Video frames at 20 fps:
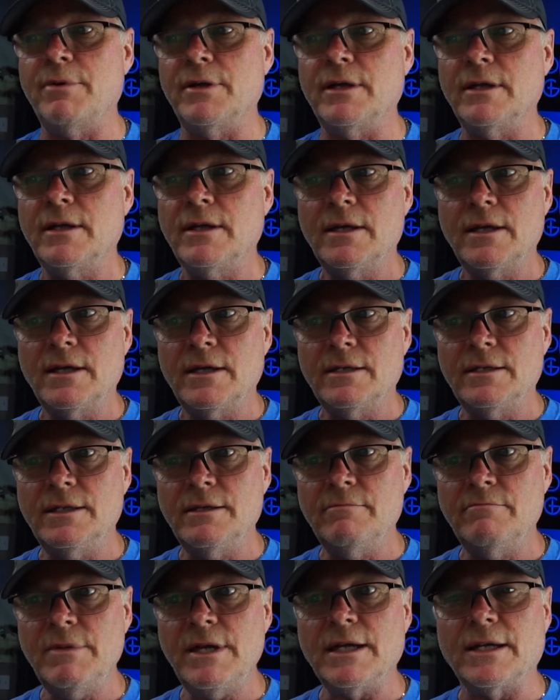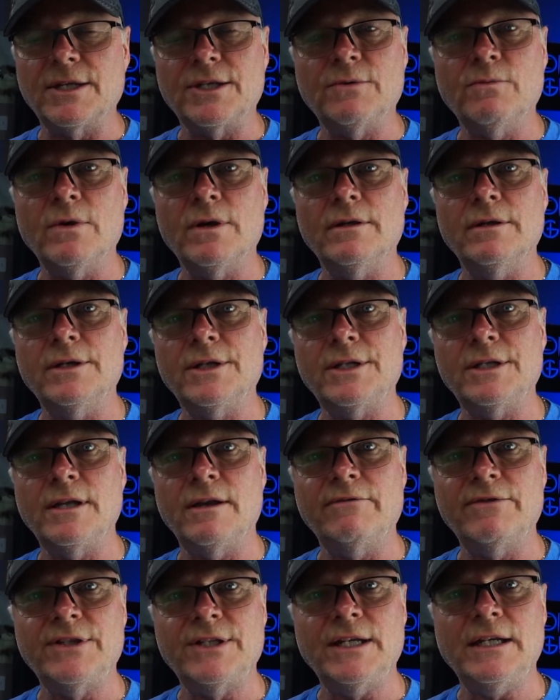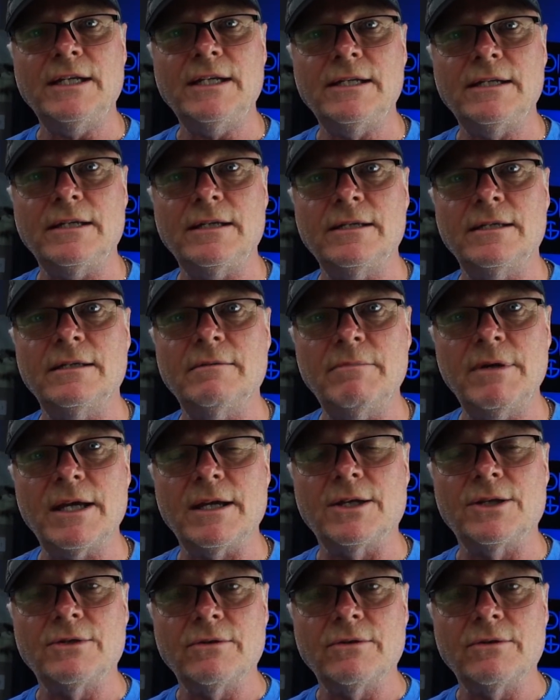But the mix, where is stuff sitting in the mix?